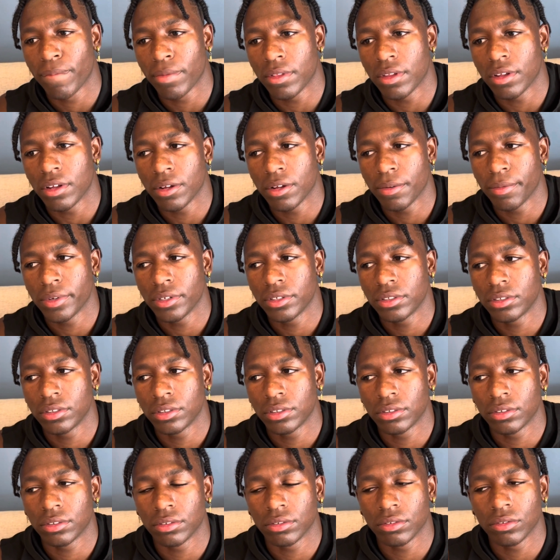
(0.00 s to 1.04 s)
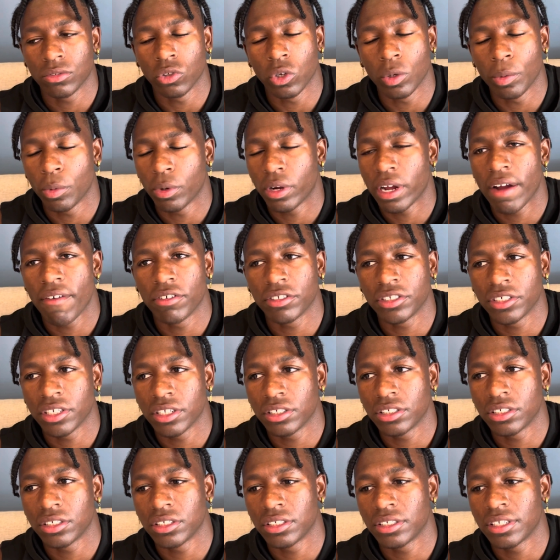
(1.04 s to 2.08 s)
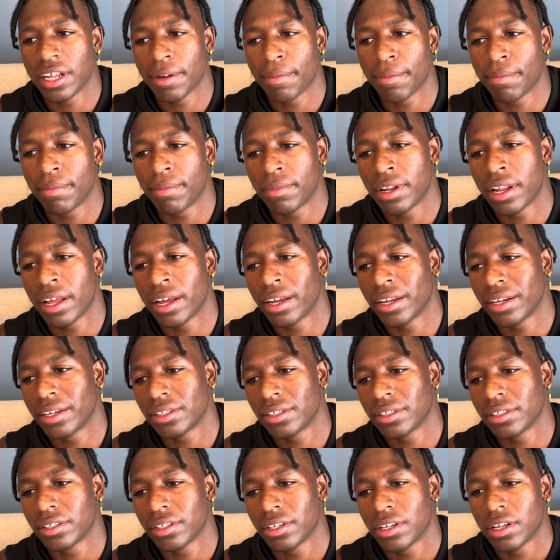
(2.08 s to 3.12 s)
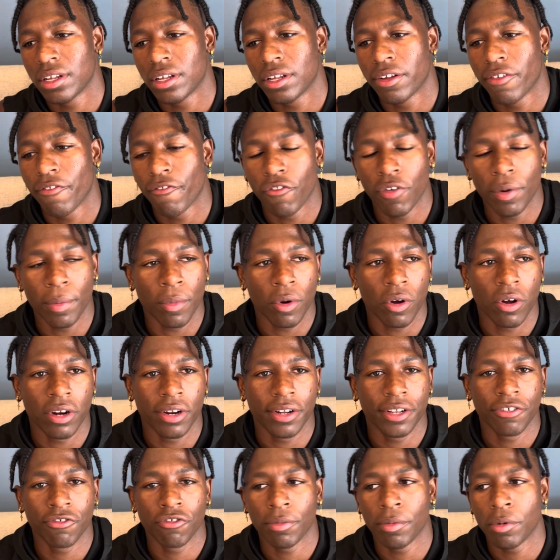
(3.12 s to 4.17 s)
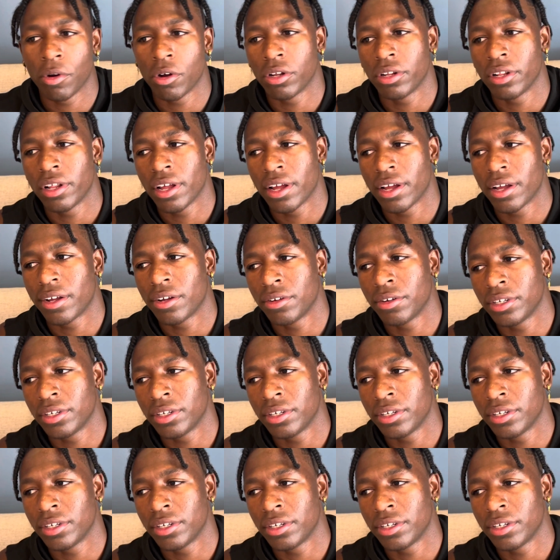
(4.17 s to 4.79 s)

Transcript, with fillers: Um, it's normal conversation. It's not like football this, football that.